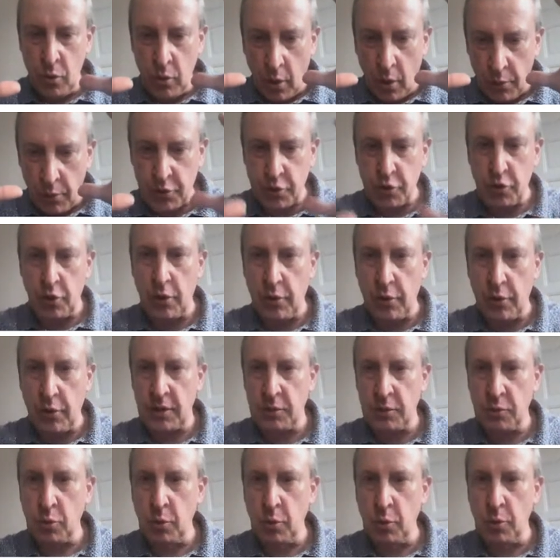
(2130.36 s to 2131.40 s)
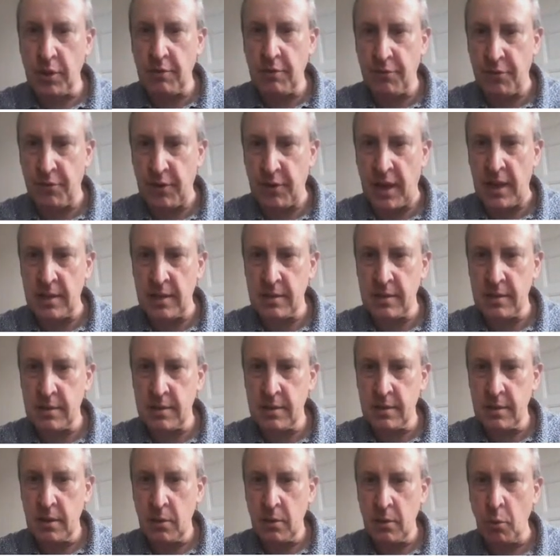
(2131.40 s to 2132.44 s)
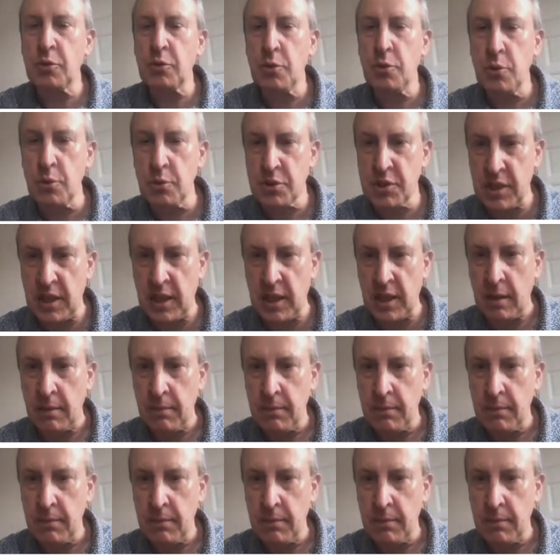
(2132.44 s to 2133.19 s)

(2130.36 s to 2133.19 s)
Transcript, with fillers: observe the Tour de France, what do you see?